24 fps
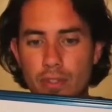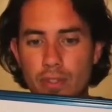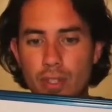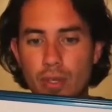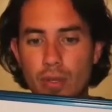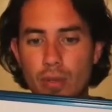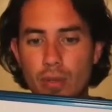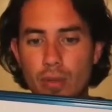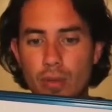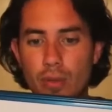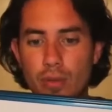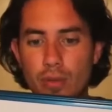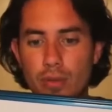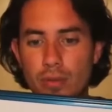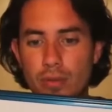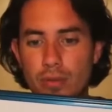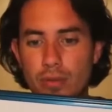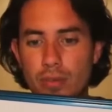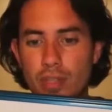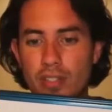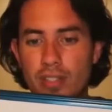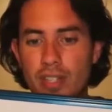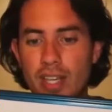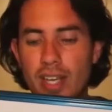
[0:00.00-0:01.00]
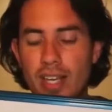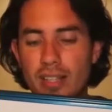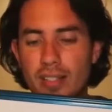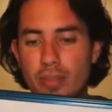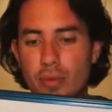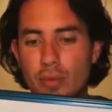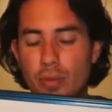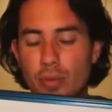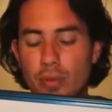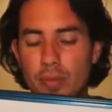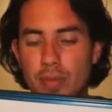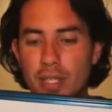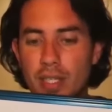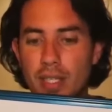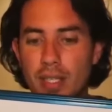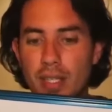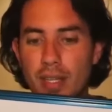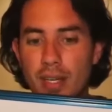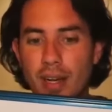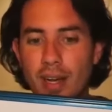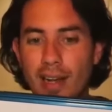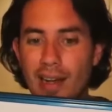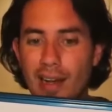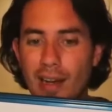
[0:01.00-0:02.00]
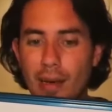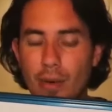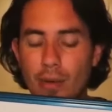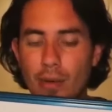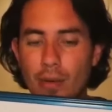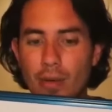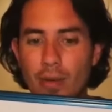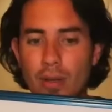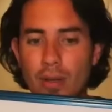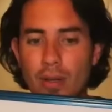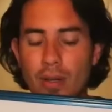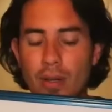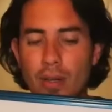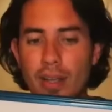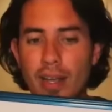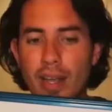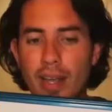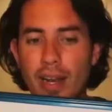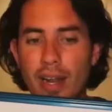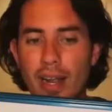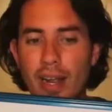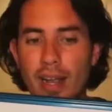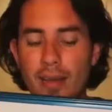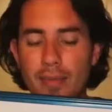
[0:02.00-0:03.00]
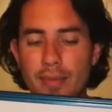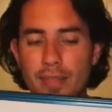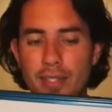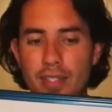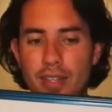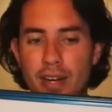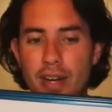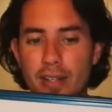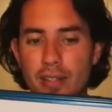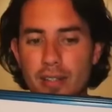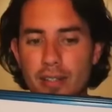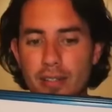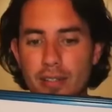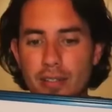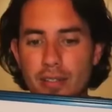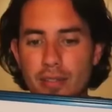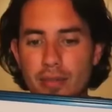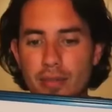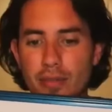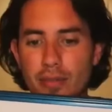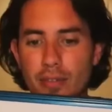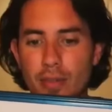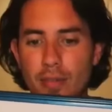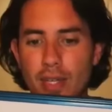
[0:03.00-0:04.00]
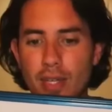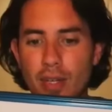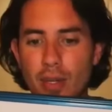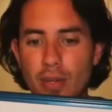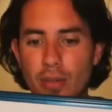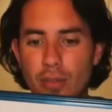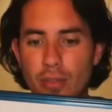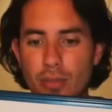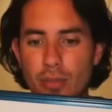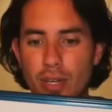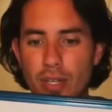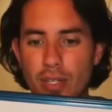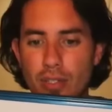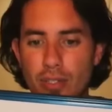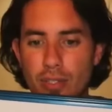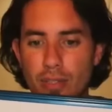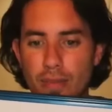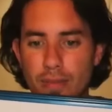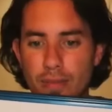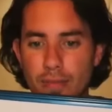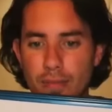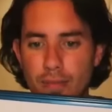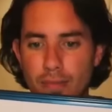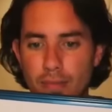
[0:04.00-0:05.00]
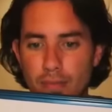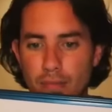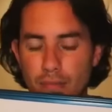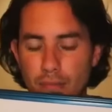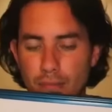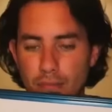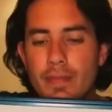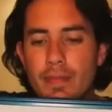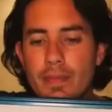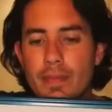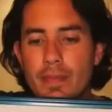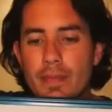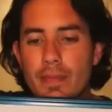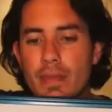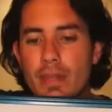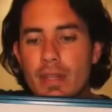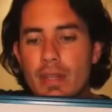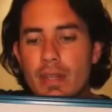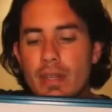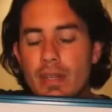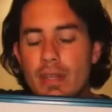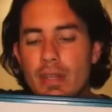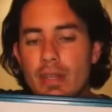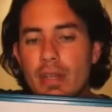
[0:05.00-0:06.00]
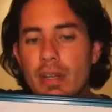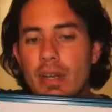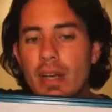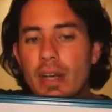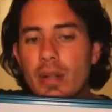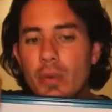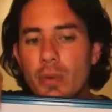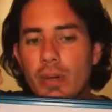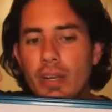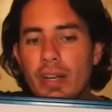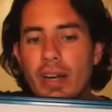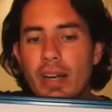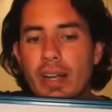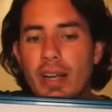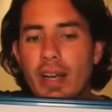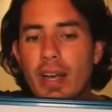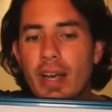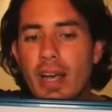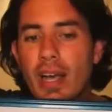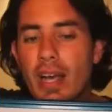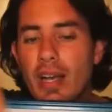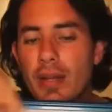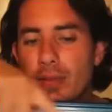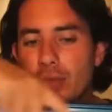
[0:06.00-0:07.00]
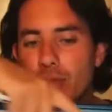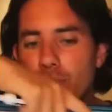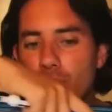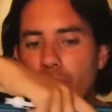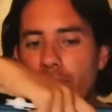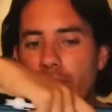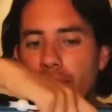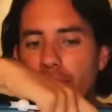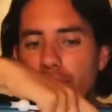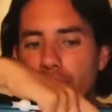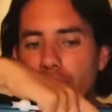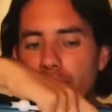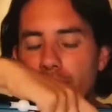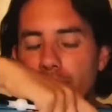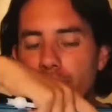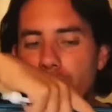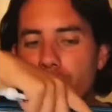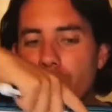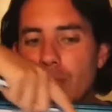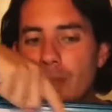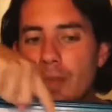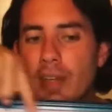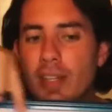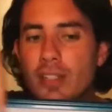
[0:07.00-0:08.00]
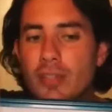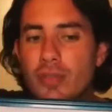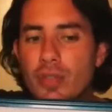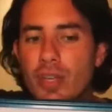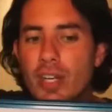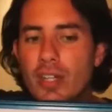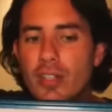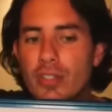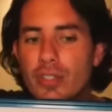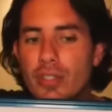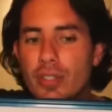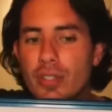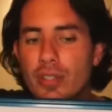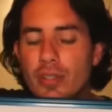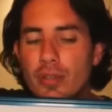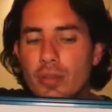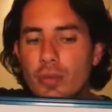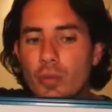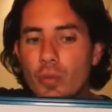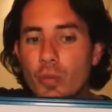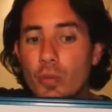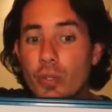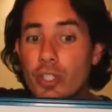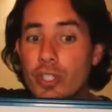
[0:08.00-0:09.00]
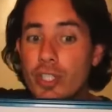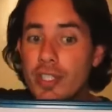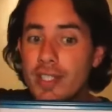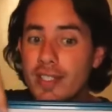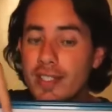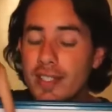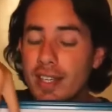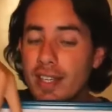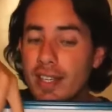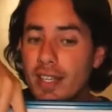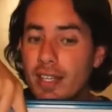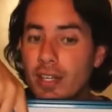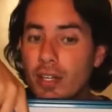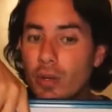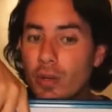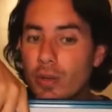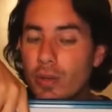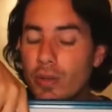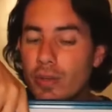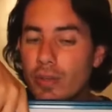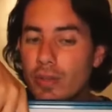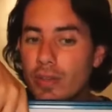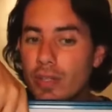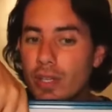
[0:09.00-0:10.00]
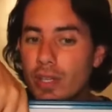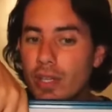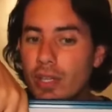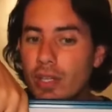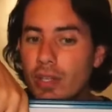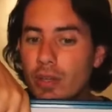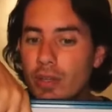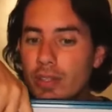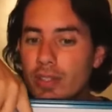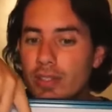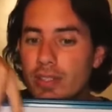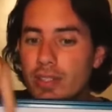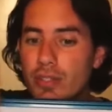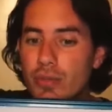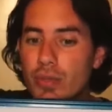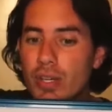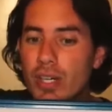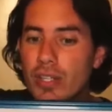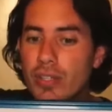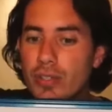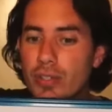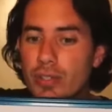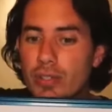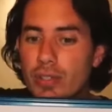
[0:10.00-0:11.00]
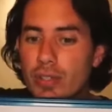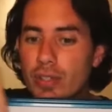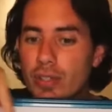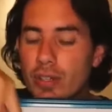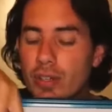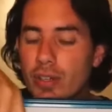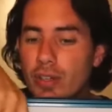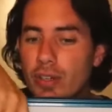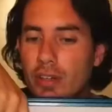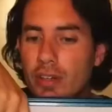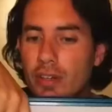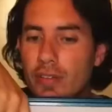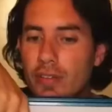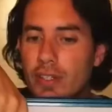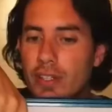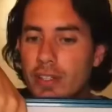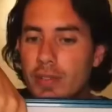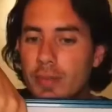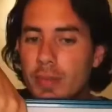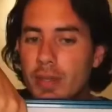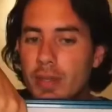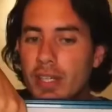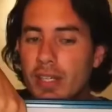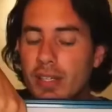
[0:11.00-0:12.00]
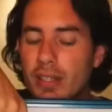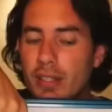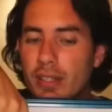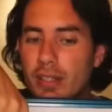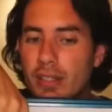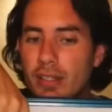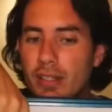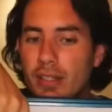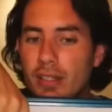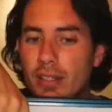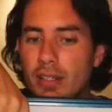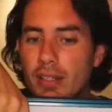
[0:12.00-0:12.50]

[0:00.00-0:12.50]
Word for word: So the task would be how can I abstract from my own structure? And when I abstract from my structure, which is the ego, the ego is the structure of this being.